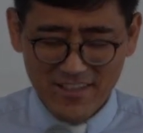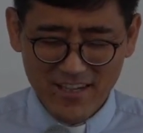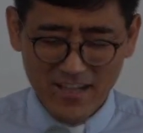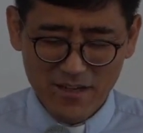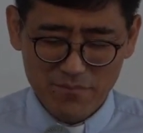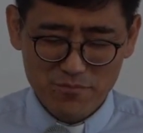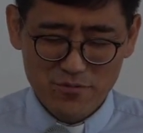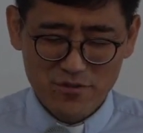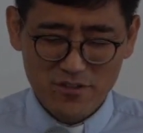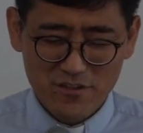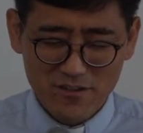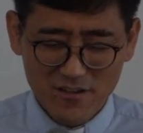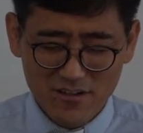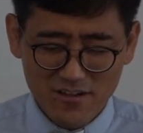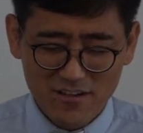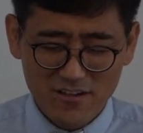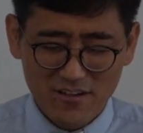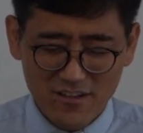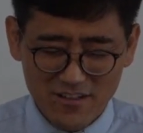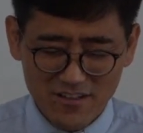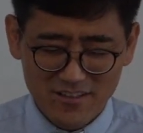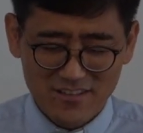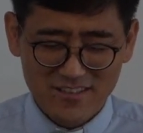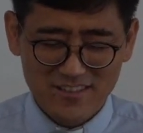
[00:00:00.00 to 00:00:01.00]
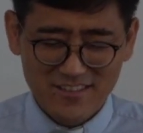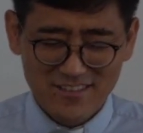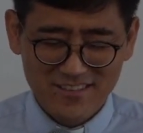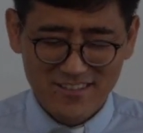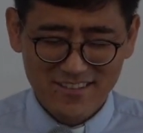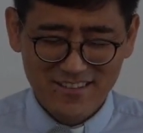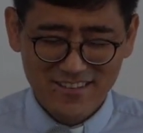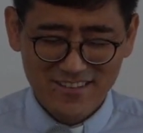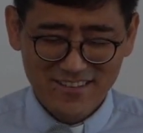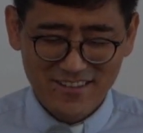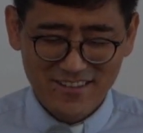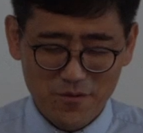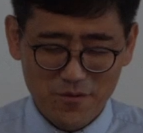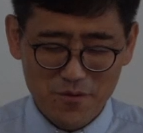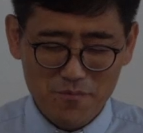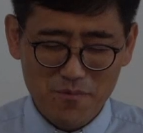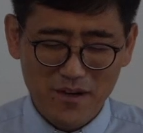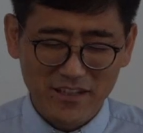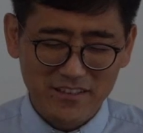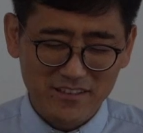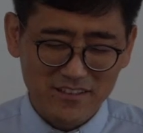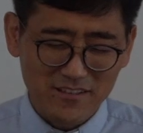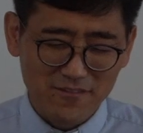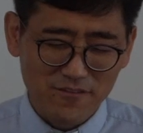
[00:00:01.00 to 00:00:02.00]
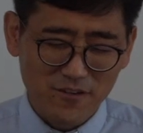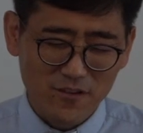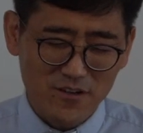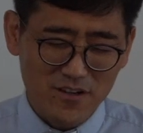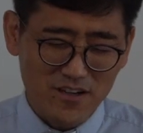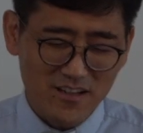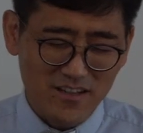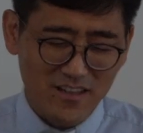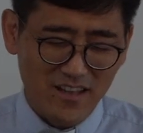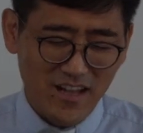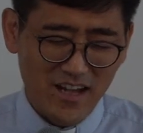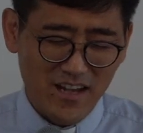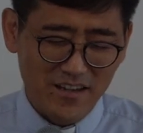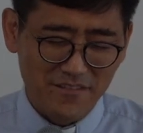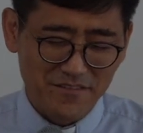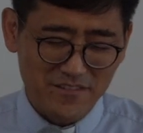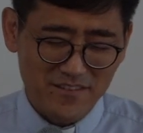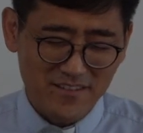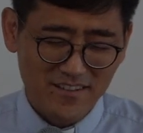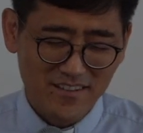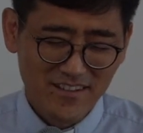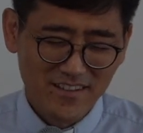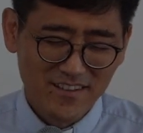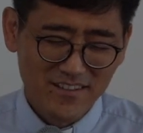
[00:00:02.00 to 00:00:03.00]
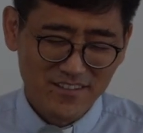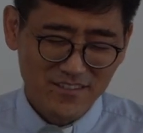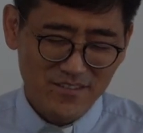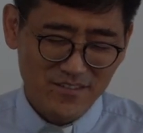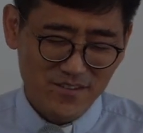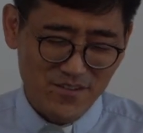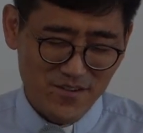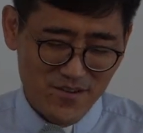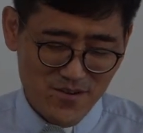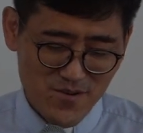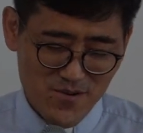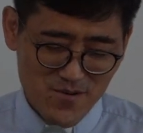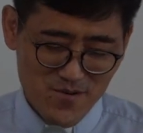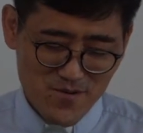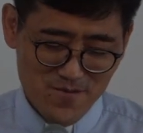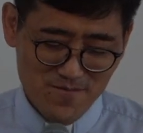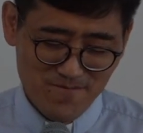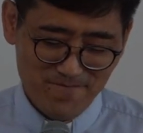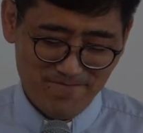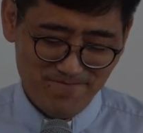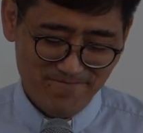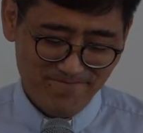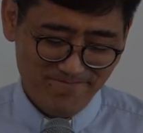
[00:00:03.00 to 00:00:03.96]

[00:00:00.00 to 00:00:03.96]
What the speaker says: Capture our hearts that we might devote our lives to you.